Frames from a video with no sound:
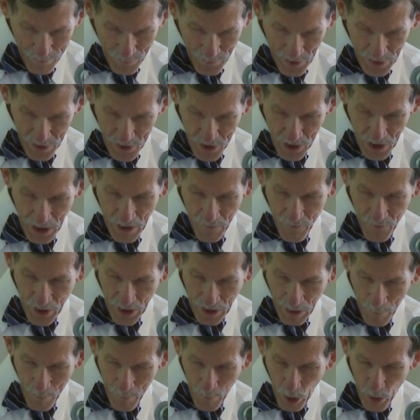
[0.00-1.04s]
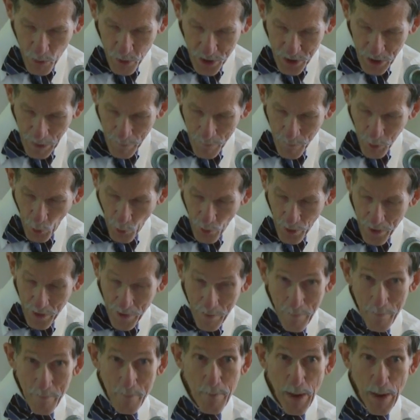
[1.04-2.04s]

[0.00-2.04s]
This evening, a most important